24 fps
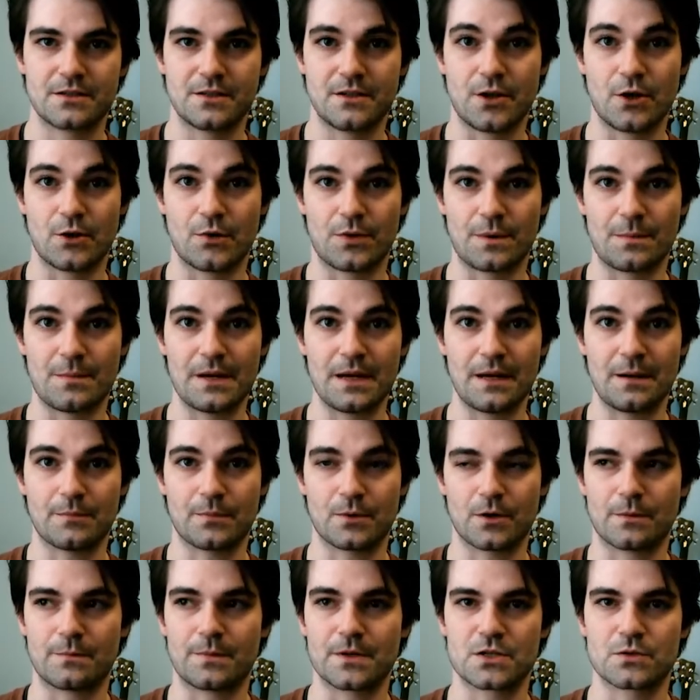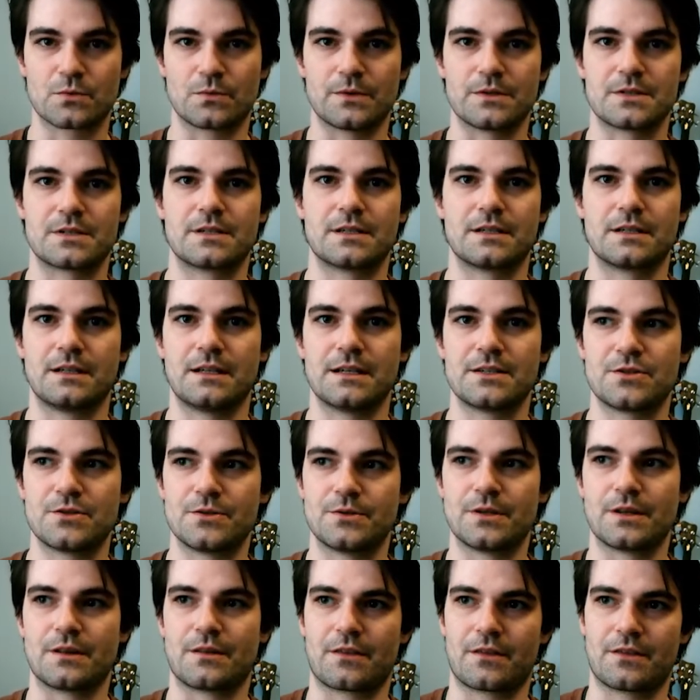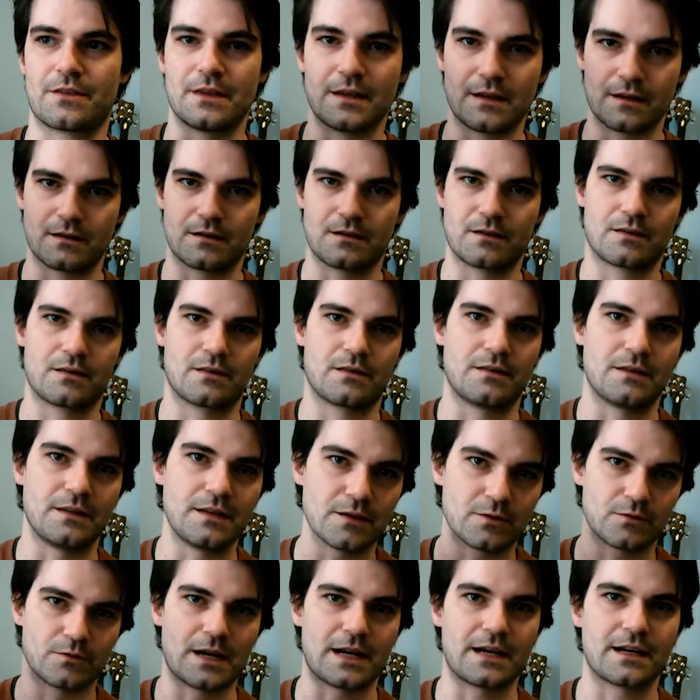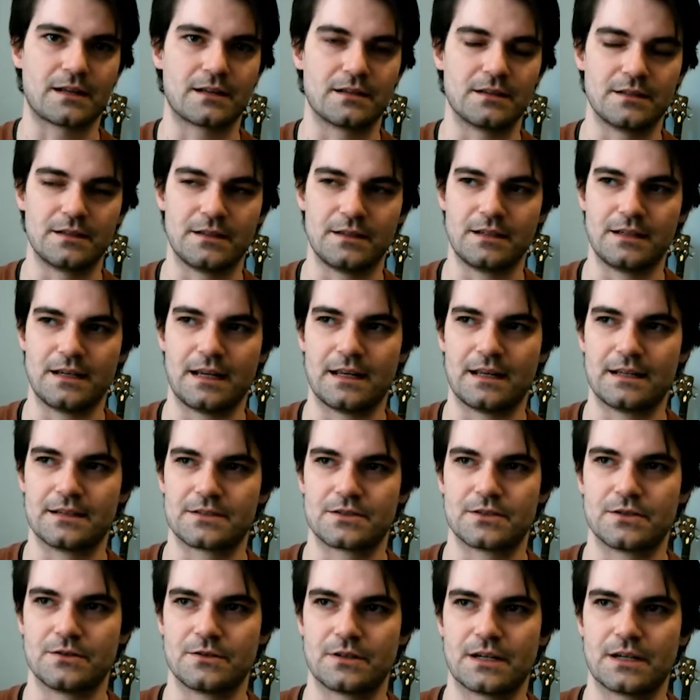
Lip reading: the main purpose was to get you to think theoretically and to